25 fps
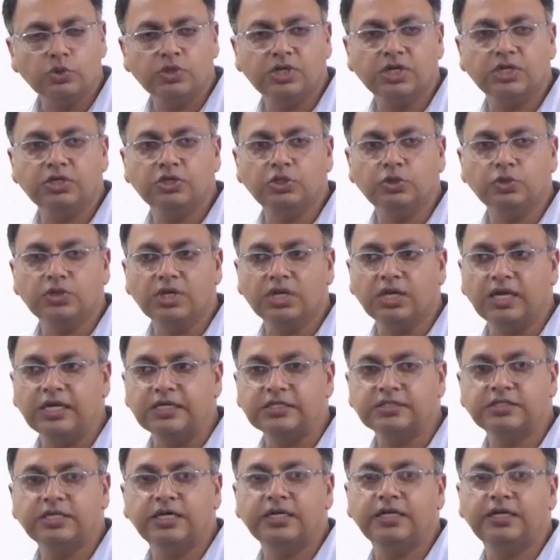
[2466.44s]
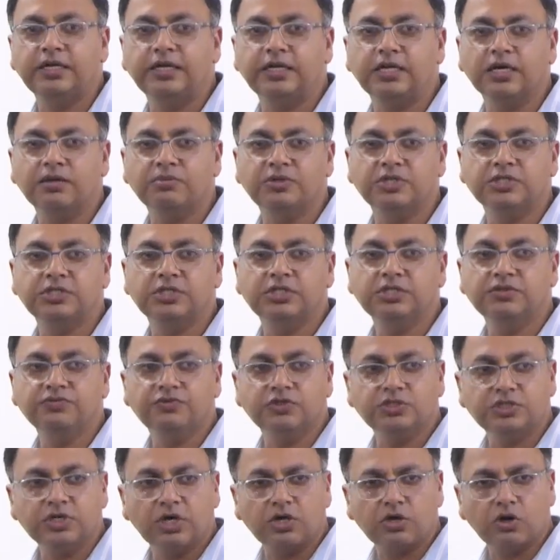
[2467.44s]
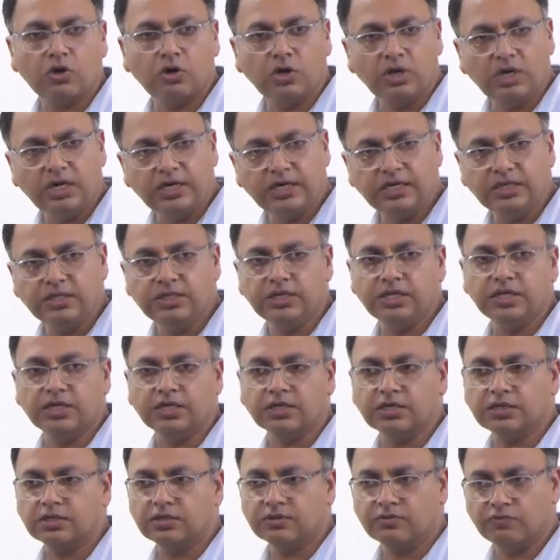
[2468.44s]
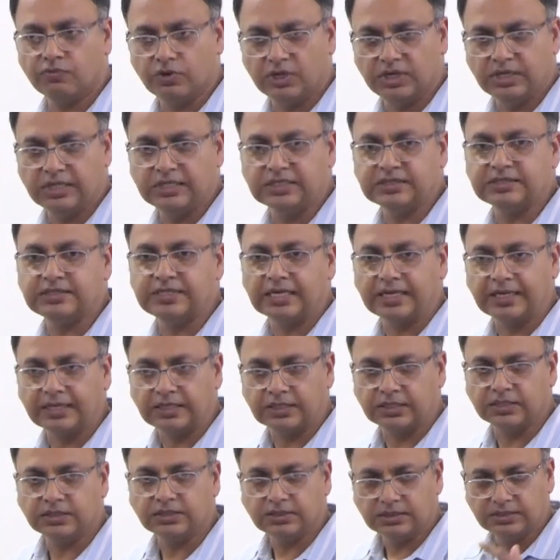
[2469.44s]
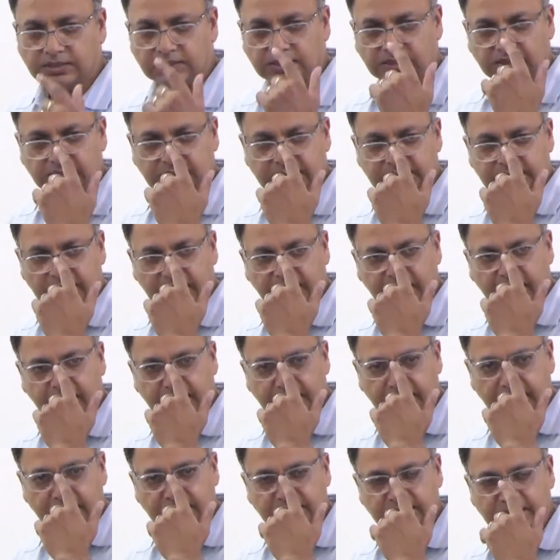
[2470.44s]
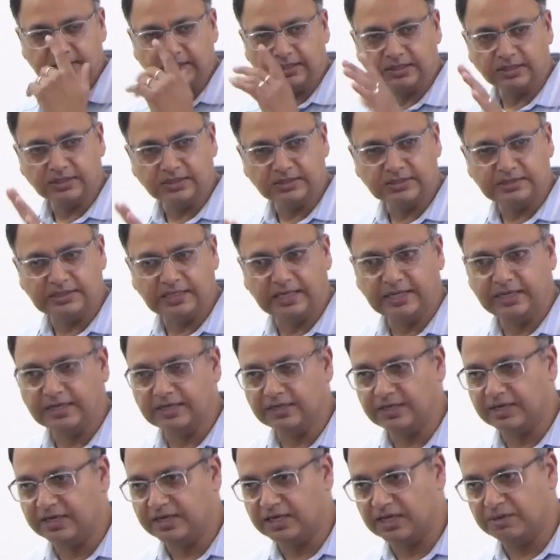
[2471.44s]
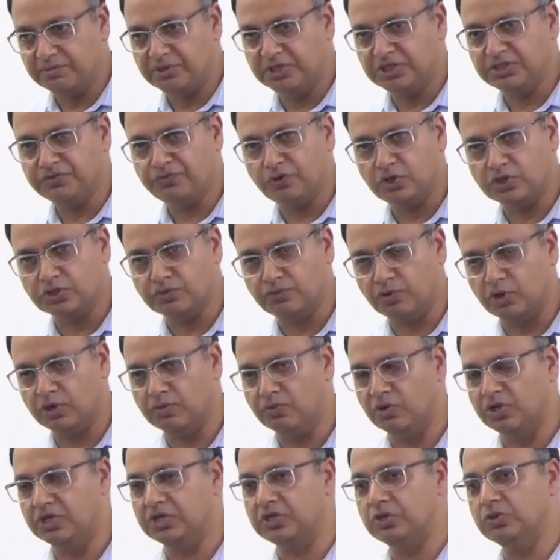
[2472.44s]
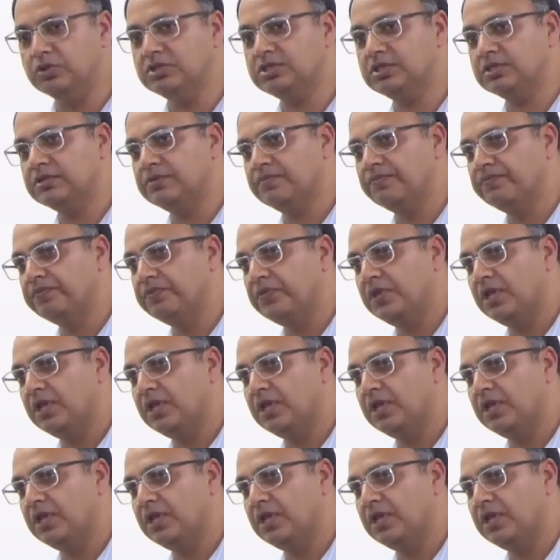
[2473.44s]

You can utilize the databases which are already there. One is zinc, ZINC, zinc database for small molecules.